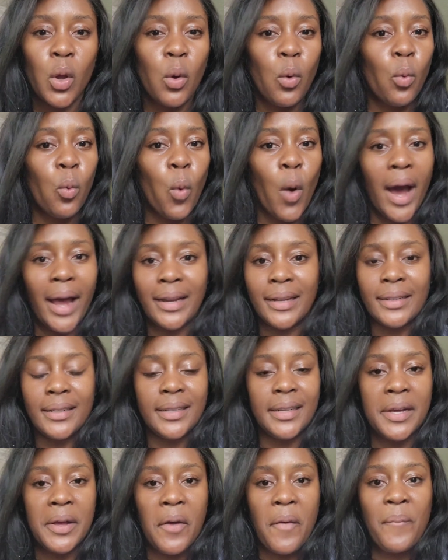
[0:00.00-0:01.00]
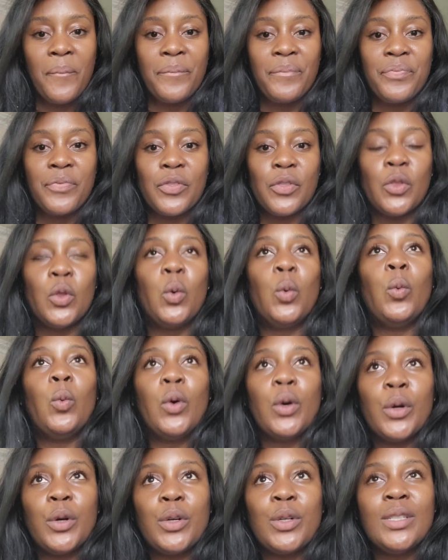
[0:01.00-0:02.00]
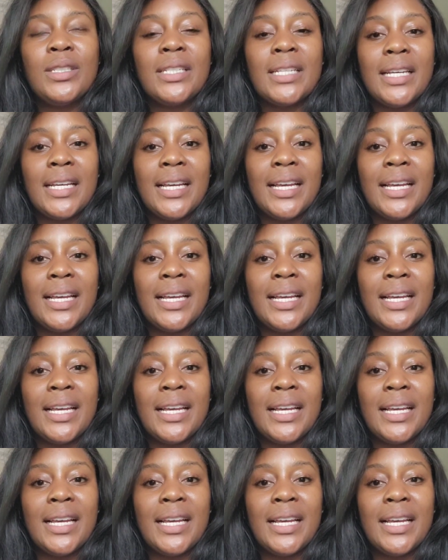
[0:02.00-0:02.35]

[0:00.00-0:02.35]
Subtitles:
One, the world